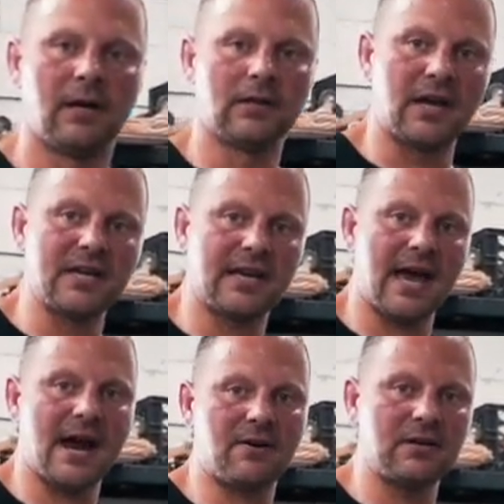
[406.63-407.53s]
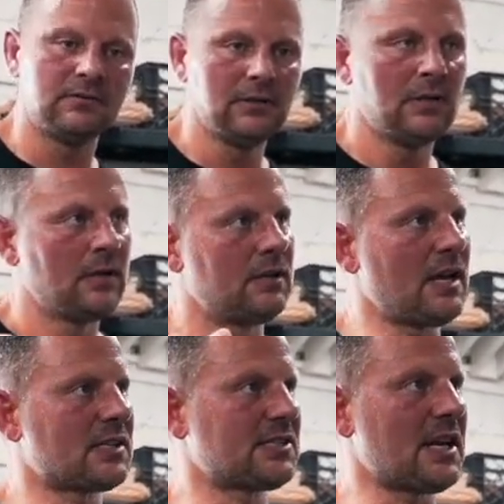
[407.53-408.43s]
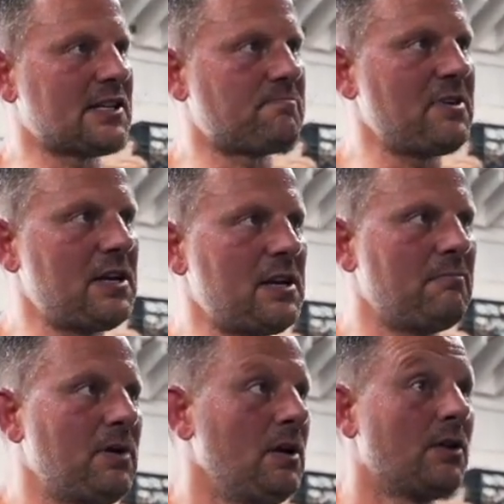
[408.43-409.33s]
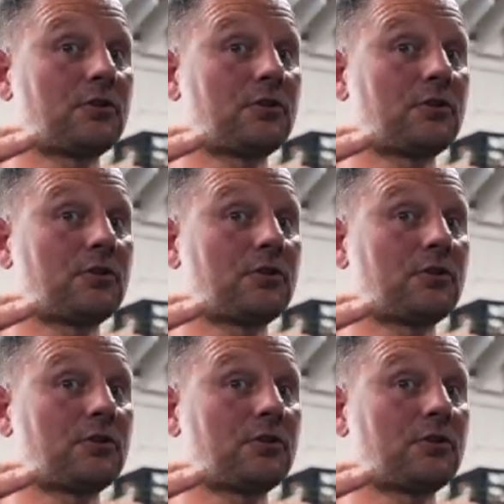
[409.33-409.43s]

A light carry, Next set is medium.